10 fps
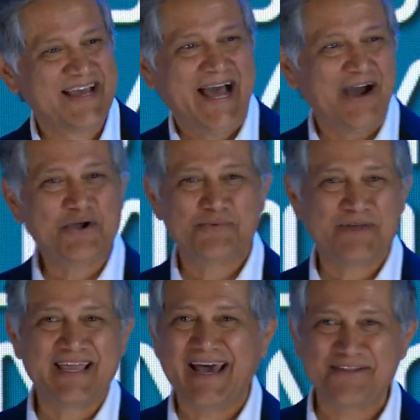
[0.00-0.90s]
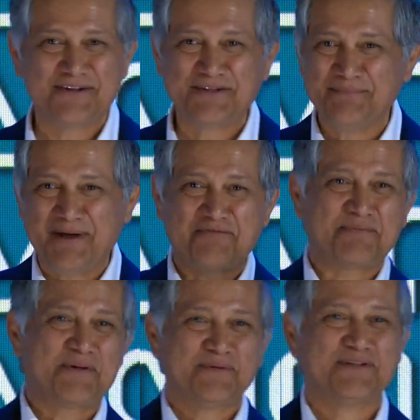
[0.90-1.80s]
How could we gather the best
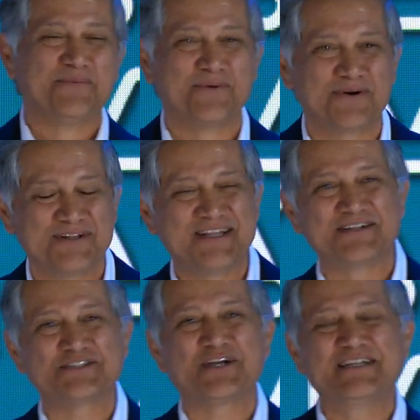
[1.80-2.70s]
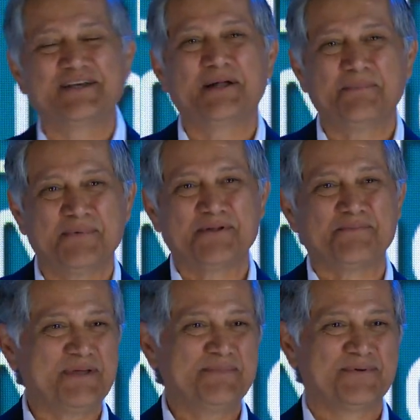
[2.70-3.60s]
people in the world that are trying to help other
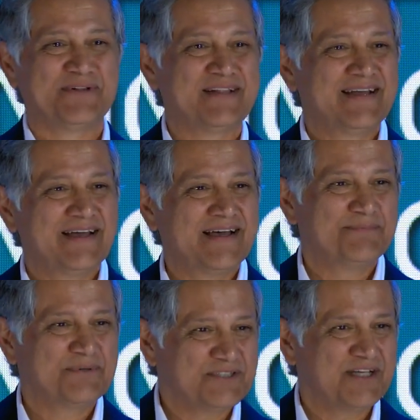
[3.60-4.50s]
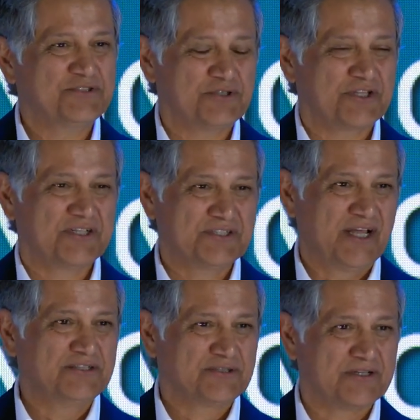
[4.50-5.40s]
people and potentially
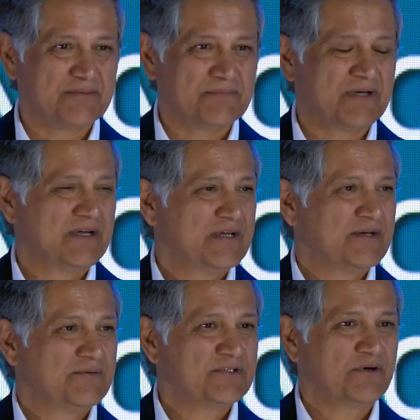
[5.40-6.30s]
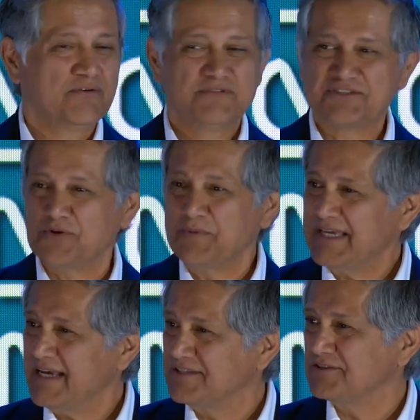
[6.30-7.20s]
endanger them with COVID? So we
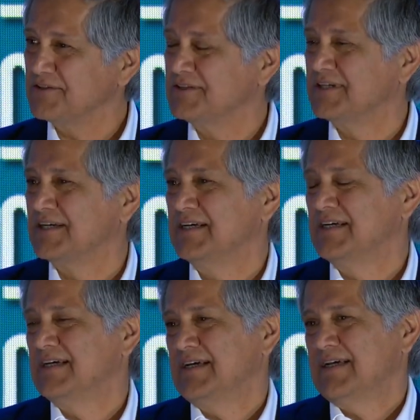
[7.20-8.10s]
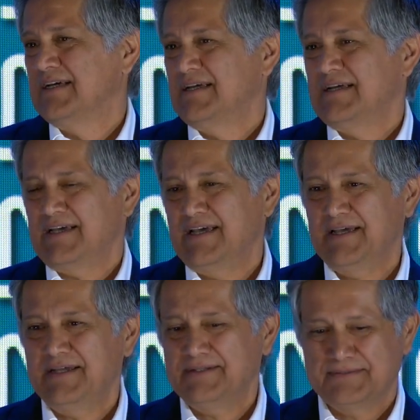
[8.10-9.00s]
canceled.
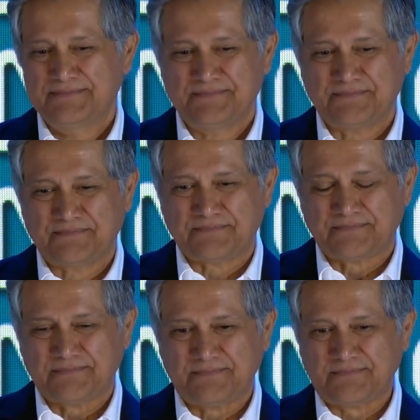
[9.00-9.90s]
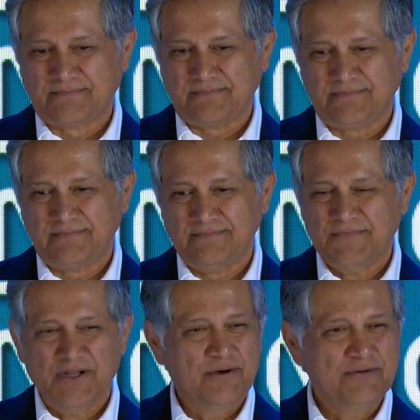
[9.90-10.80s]
And,
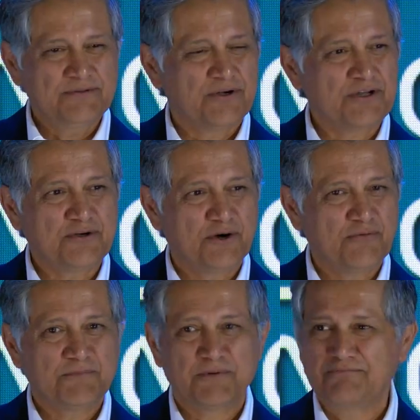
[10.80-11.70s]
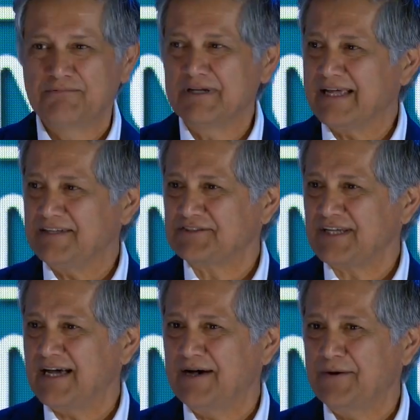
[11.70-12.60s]
you know, during COVID, we realized
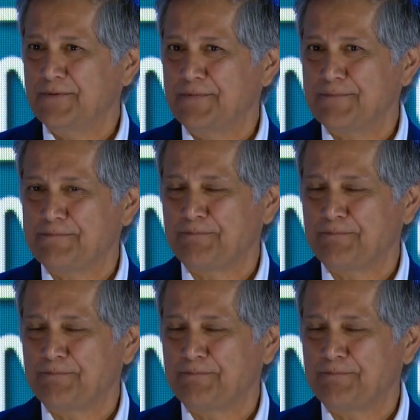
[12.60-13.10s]
how